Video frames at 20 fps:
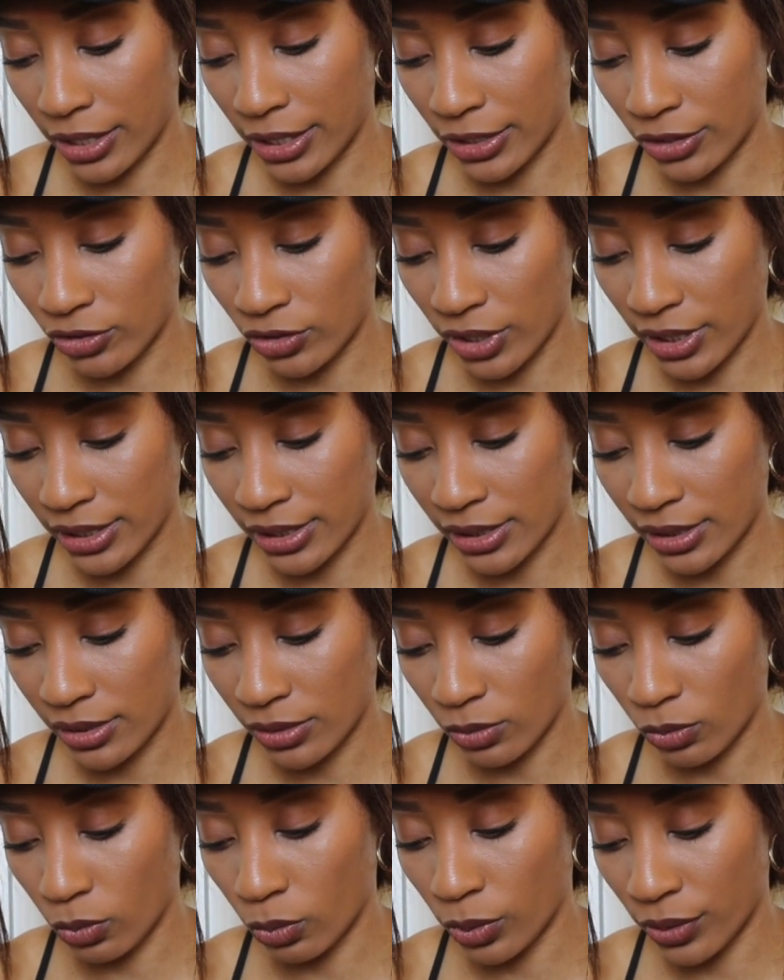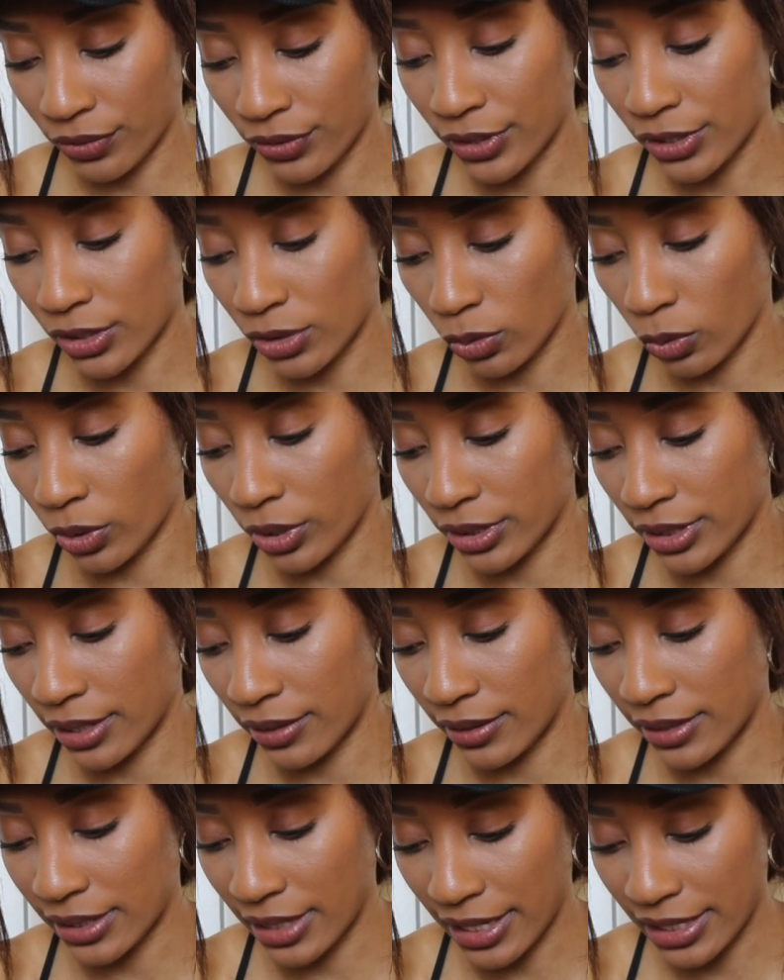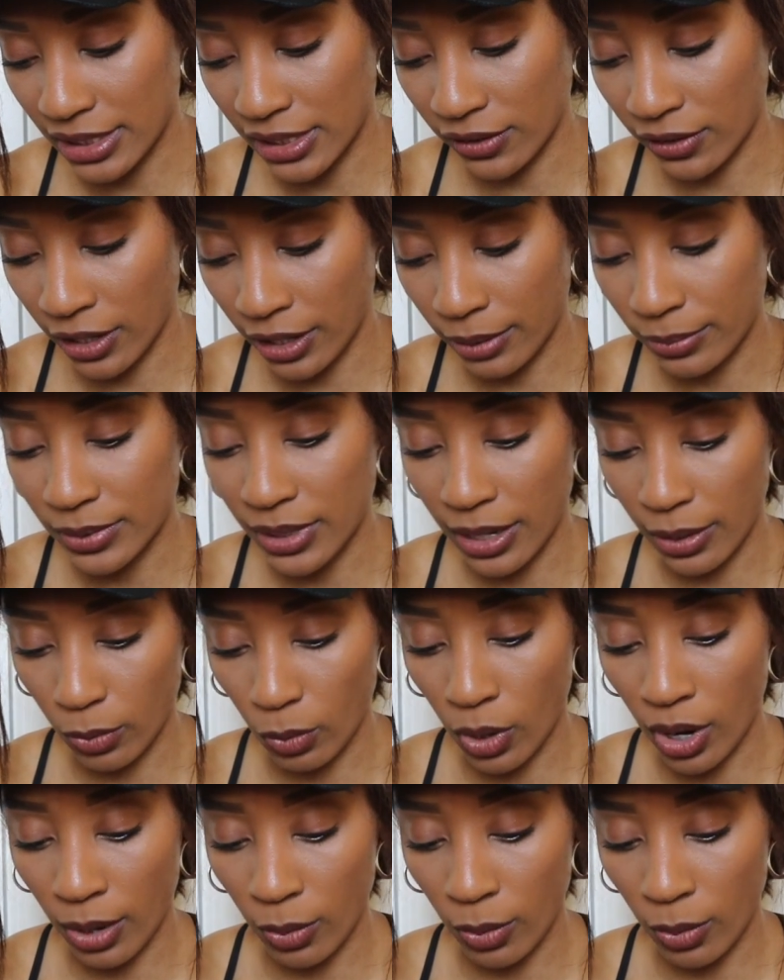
it's just with the swords and this ace of cups, I,